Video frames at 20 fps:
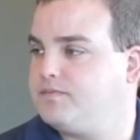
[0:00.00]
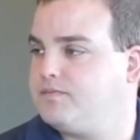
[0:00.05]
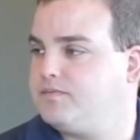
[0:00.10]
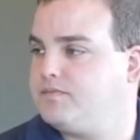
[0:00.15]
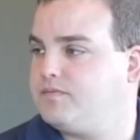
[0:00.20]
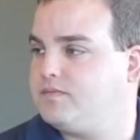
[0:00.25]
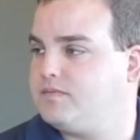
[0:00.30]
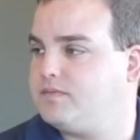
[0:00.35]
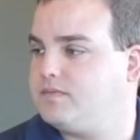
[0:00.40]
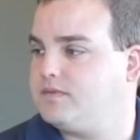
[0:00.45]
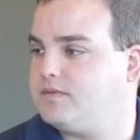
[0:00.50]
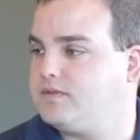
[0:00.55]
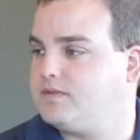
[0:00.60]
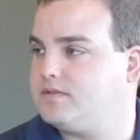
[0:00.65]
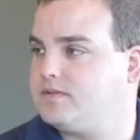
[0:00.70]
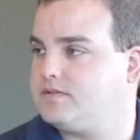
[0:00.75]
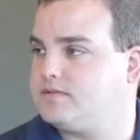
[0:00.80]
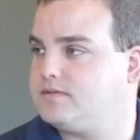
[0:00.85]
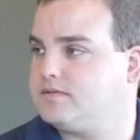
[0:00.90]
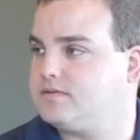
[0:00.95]

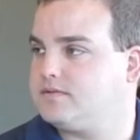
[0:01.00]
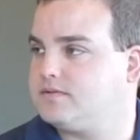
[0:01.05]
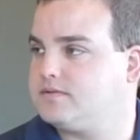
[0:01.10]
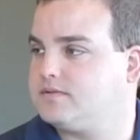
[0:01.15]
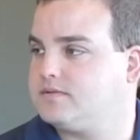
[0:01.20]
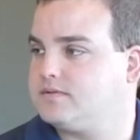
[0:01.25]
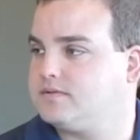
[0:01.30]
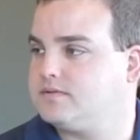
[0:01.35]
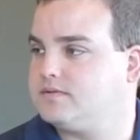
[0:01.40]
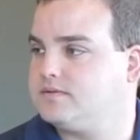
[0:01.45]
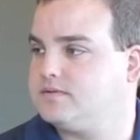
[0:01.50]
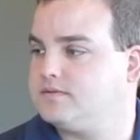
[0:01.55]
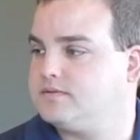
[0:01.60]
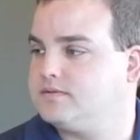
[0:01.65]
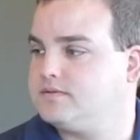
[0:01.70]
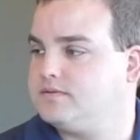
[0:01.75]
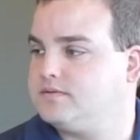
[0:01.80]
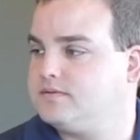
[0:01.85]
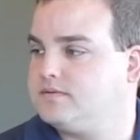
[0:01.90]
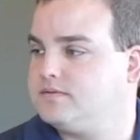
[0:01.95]

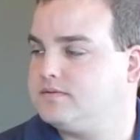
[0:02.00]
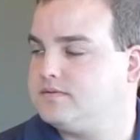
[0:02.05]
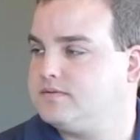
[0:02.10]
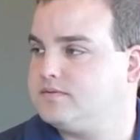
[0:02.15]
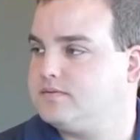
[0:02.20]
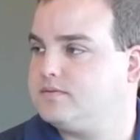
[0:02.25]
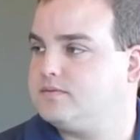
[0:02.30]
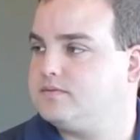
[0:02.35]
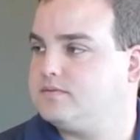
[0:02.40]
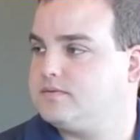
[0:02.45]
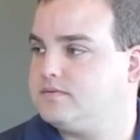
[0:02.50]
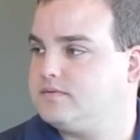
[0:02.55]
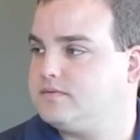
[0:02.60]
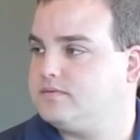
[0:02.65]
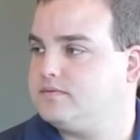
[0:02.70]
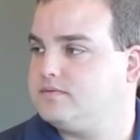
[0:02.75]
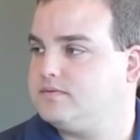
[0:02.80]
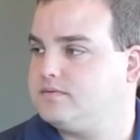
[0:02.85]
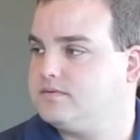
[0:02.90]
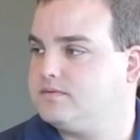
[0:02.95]

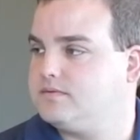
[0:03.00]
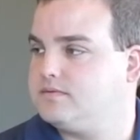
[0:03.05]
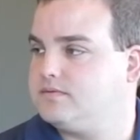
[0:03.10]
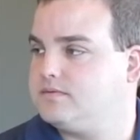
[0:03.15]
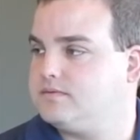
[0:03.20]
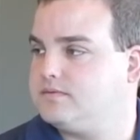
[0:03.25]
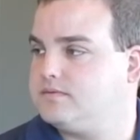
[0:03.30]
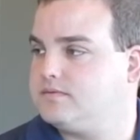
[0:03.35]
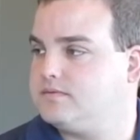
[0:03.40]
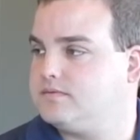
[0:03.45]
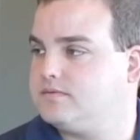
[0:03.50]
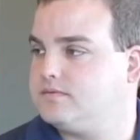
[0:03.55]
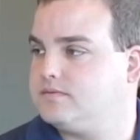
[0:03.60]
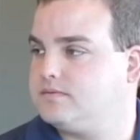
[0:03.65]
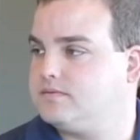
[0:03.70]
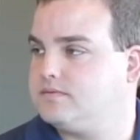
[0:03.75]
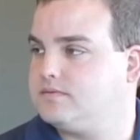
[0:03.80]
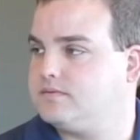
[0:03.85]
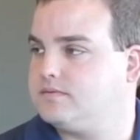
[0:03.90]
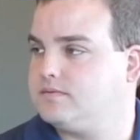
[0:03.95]

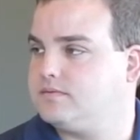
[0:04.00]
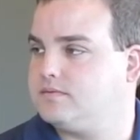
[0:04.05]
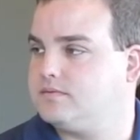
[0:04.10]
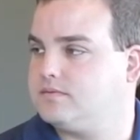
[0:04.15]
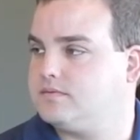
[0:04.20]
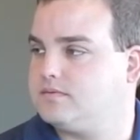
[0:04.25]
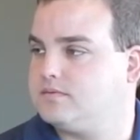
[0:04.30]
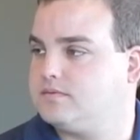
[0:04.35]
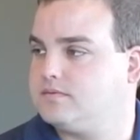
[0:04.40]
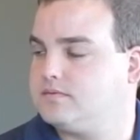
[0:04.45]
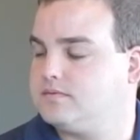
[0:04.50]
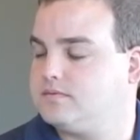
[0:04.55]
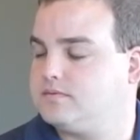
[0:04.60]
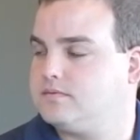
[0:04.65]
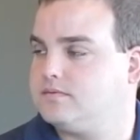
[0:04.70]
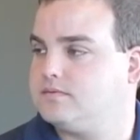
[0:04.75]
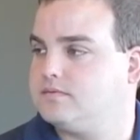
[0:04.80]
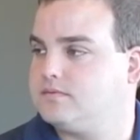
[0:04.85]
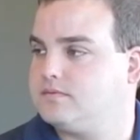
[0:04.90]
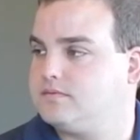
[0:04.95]

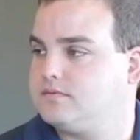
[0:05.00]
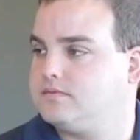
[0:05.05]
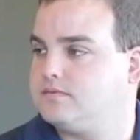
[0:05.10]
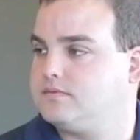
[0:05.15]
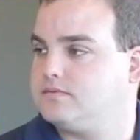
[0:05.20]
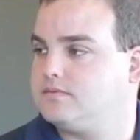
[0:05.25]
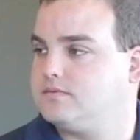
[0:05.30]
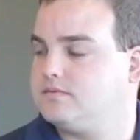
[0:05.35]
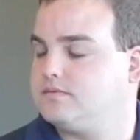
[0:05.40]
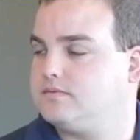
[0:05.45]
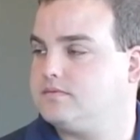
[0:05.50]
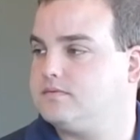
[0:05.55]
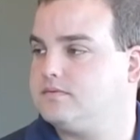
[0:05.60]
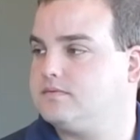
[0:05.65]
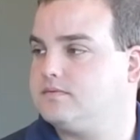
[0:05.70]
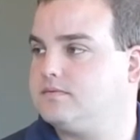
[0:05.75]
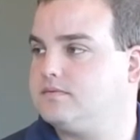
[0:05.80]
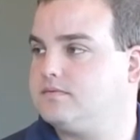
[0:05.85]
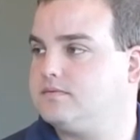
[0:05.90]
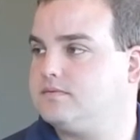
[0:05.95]

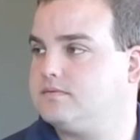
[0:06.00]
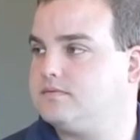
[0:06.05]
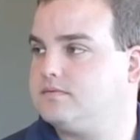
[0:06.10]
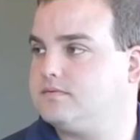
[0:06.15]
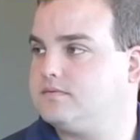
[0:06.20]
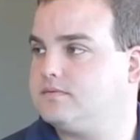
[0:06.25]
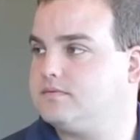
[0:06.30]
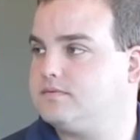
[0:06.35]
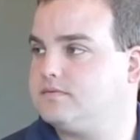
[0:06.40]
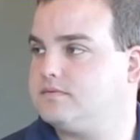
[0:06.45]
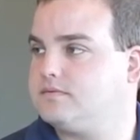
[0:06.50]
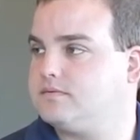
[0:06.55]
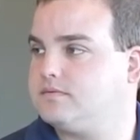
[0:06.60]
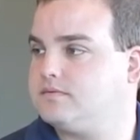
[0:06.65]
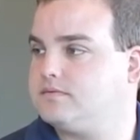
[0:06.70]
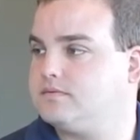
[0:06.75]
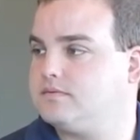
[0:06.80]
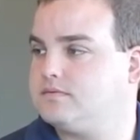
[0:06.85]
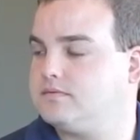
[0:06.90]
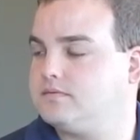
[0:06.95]

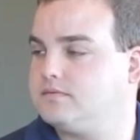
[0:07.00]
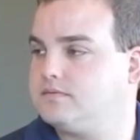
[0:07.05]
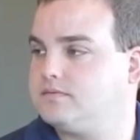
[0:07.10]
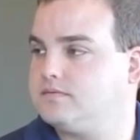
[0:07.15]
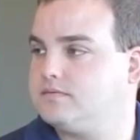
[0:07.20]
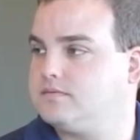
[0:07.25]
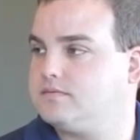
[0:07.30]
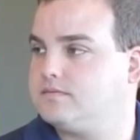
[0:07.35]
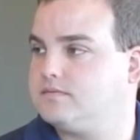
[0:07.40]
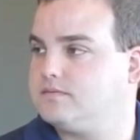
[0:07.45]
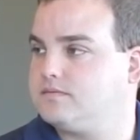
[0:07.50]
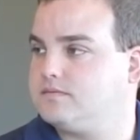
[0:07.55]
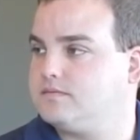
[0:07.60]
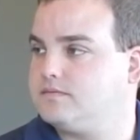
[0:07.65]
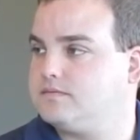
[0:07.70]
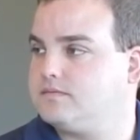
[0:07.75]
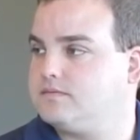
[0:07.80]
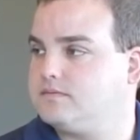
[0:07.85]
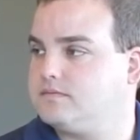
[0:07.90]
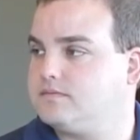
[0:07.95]
No words are spoken by the person on screen.